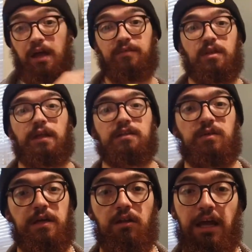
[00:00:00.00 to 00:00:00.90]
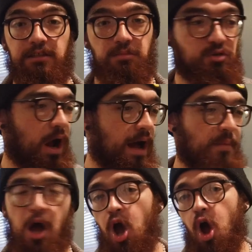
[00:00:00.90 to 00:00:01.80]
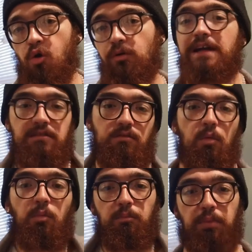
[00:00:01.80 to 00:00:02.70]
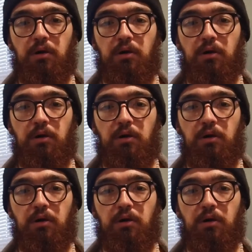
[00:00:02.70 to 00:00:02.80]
If you like this video, like, subscribe, rate, boom,